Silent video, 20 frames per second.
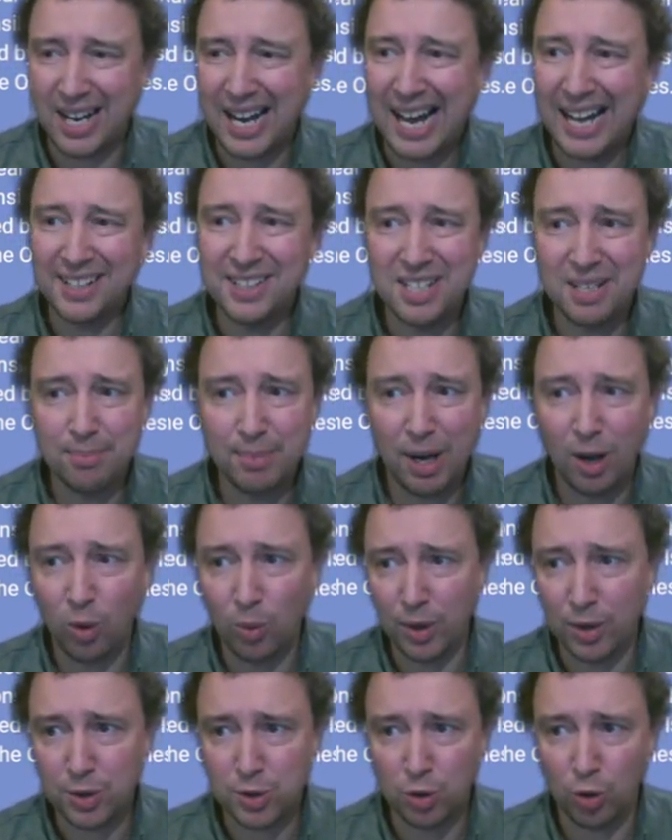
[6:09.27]

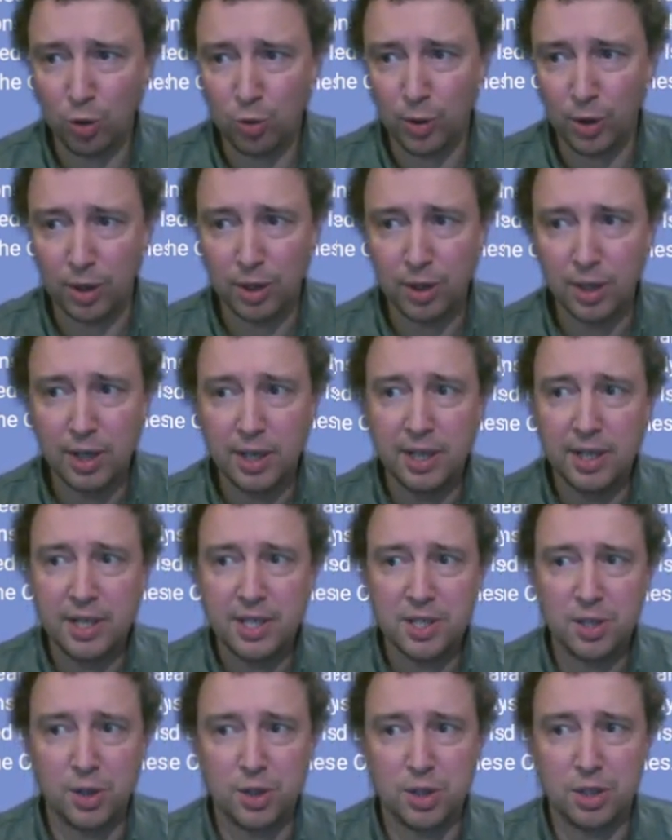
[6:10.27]
Anti-malware software
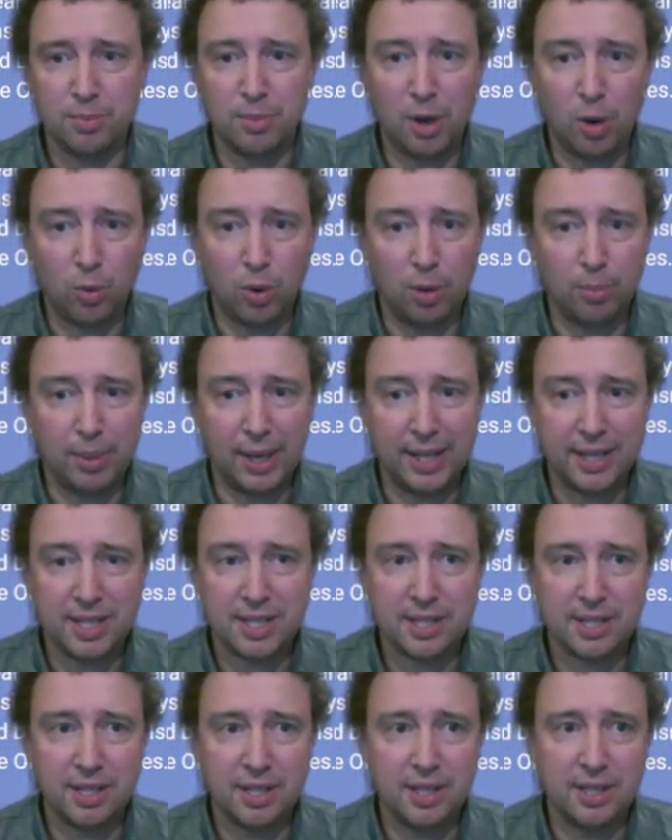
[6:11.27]
such as
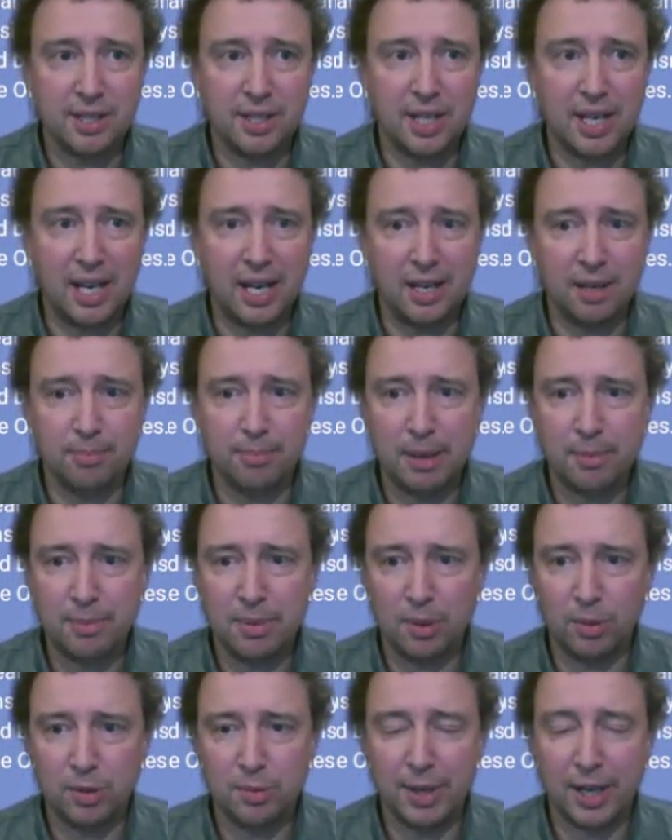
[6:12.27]
Malwarebytes might be
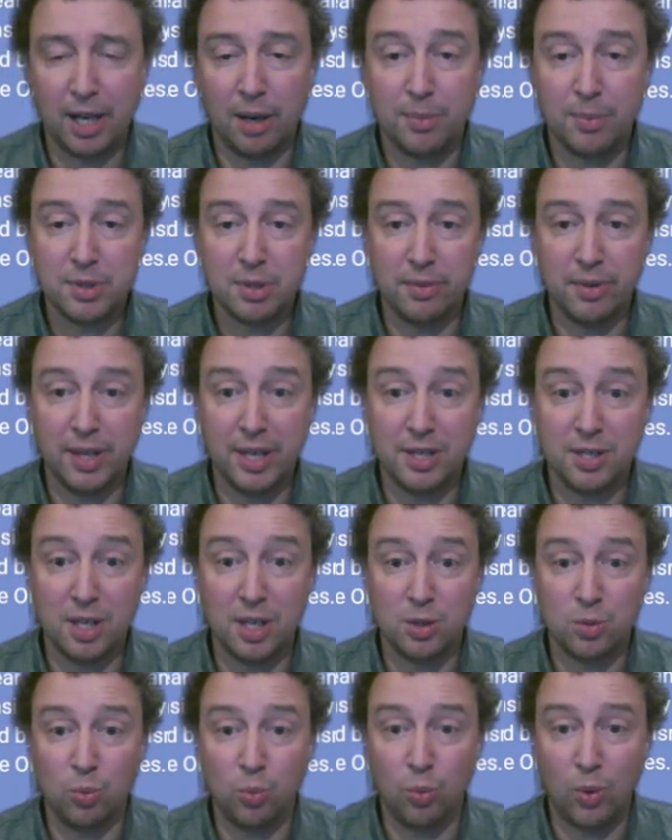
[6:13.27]
able to pick up some of these
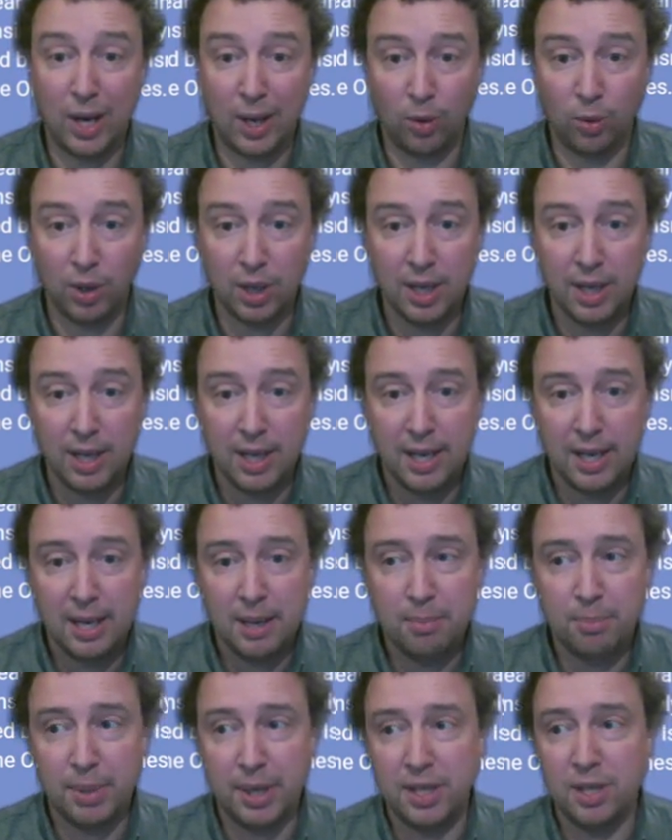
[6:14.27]
as well,
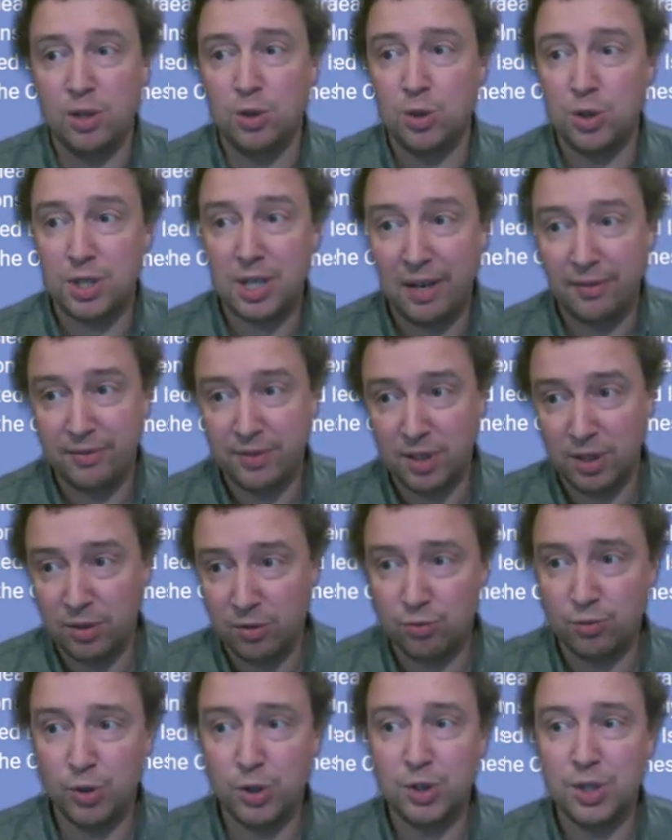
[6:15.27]
but you just have to
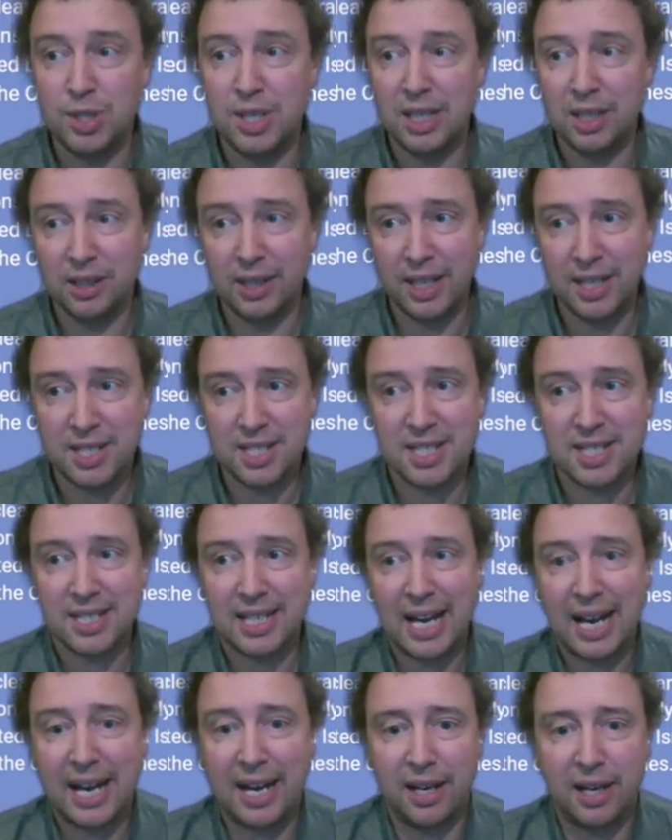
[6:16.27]
routinely
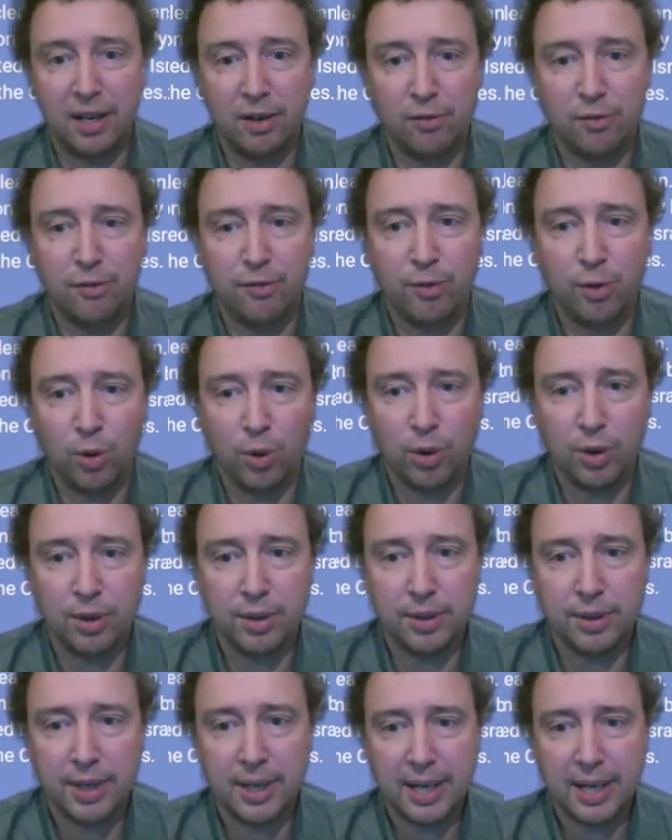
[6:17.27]
scan for